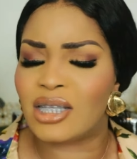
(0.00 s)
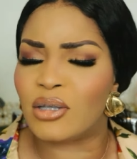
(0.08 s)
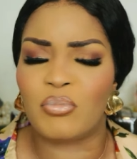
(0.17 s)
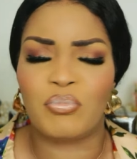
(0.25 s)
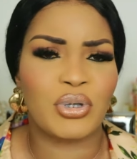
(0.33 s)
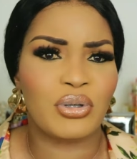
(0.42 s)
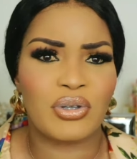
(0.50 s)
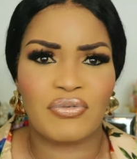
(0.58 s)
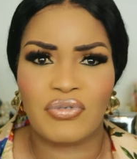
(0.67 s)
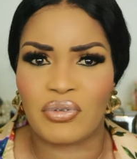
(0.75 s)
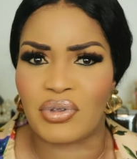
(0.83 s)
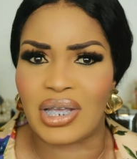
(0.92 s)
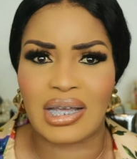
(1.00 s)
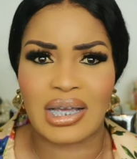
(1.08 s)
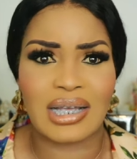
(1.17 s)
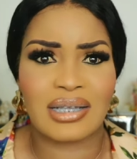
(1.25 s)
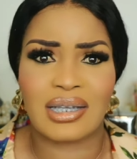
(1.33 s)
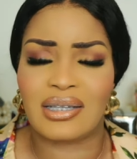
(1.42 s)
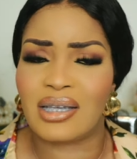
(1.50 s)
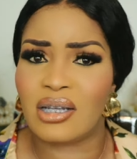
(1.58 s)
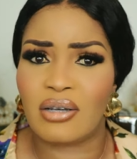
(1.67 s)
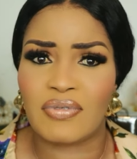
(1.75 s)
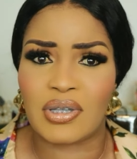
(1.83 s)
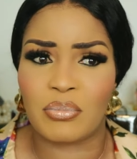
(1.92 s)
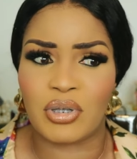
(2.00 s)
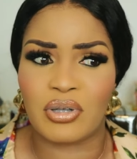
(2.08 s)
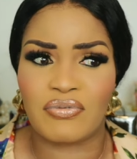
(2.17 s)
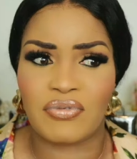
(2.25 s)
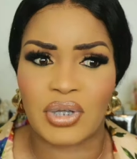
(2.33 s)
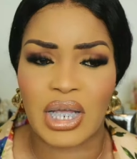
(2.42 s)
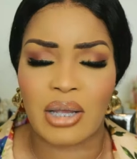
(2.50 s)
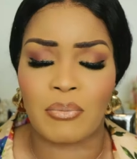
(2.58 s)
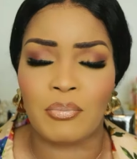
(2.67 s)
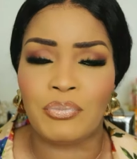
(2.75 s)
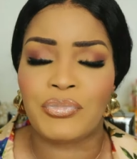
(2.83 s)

It's a beautiful thing. As they say, love is a beautiful thing.